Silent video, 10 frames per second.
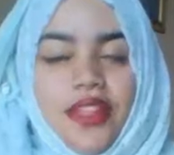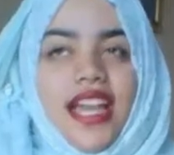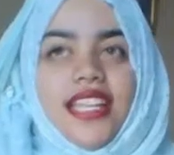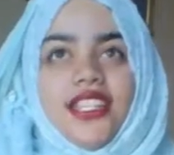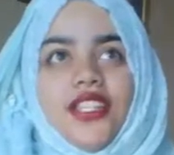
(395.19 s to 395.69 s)

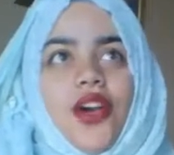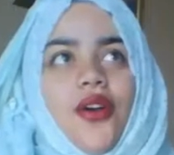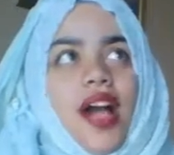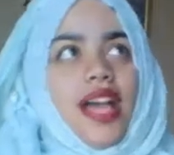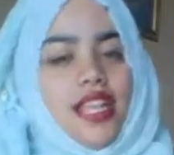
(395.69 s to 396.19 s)
And
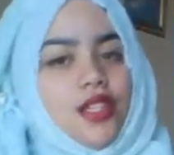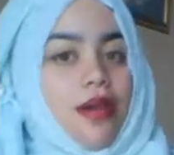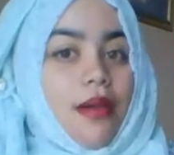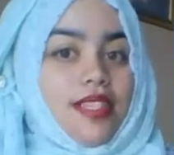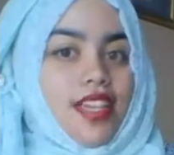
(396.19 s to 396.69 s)
so I like to
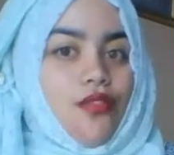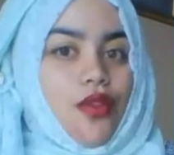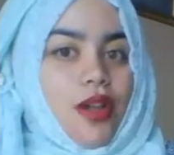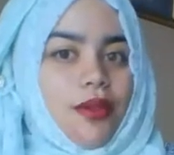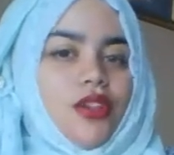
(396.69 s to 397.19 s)
buy myself
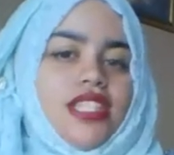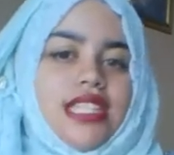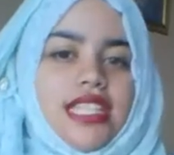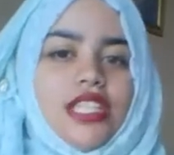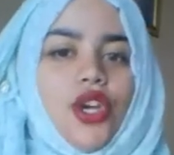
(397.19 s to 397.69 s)
one because it's
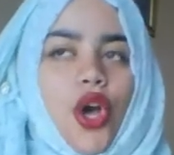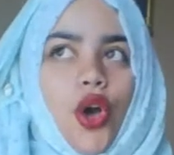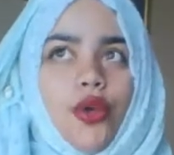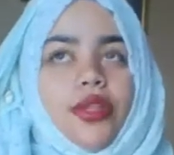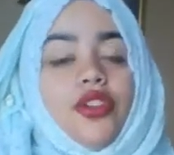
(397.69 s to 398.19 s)
nice and
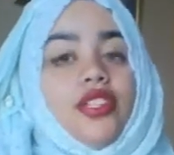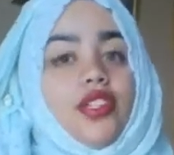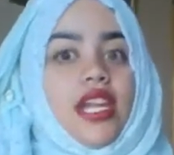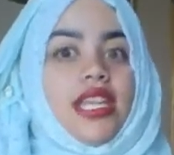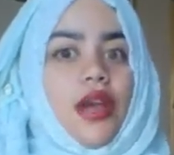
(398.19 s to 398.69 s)
cold, because
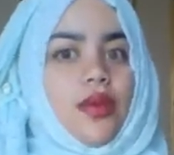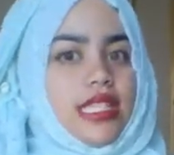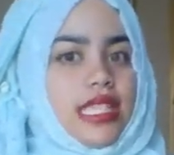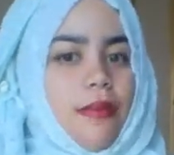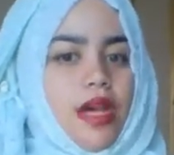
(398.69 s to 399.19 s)
right now it's
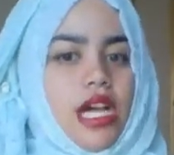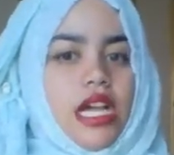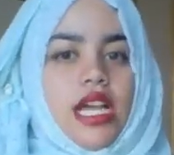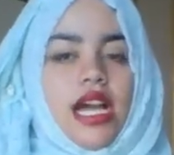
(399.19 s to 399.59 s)
summer.